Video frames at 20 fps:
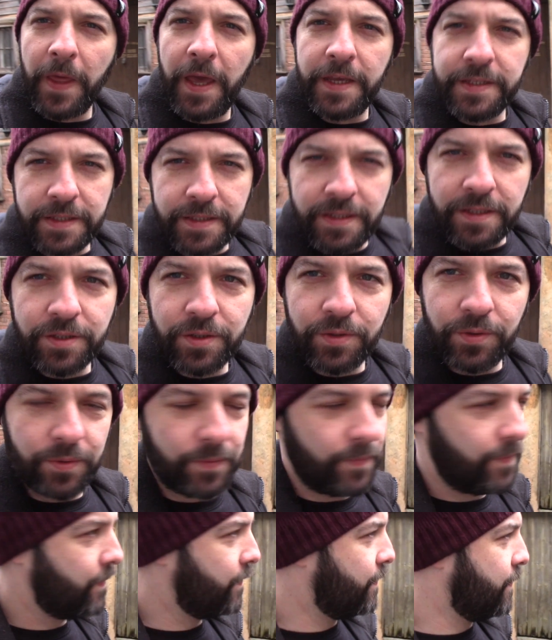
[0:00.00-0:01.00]
Isn't this cool?
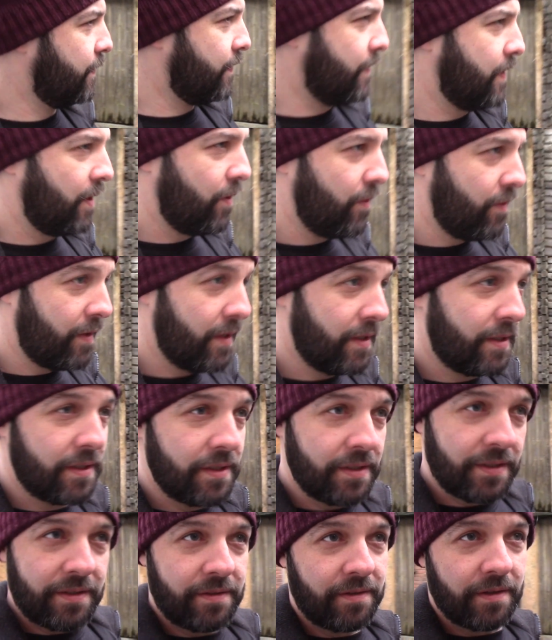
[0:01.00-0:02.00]
Now, this
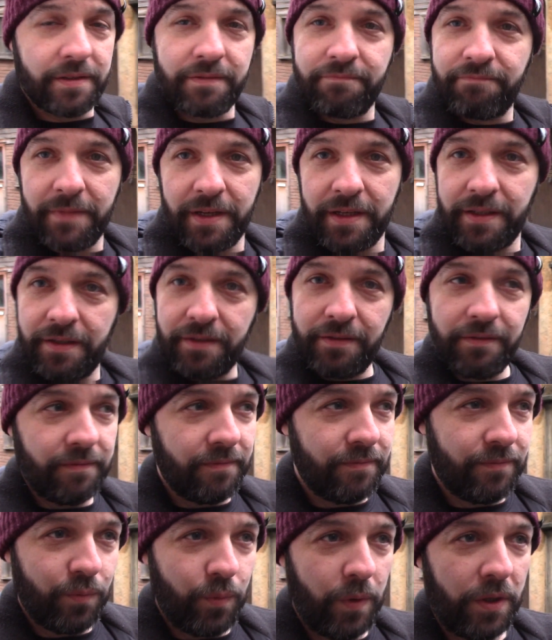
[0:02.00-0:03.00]
is just a little
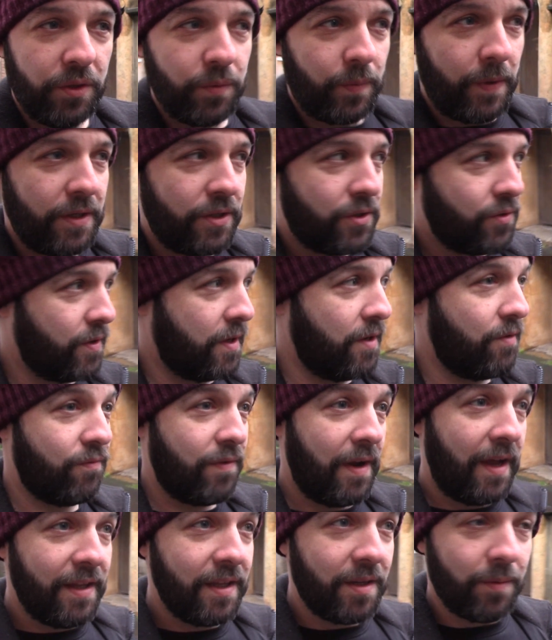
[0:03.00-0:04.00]
Wild West street,
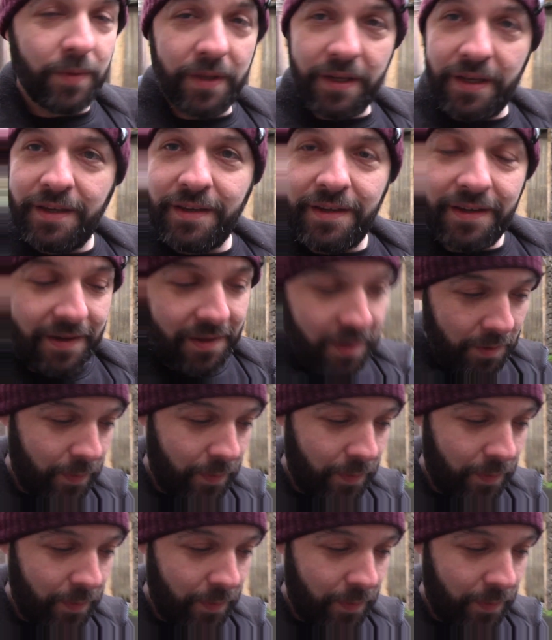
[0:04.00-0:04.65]
randomly, in the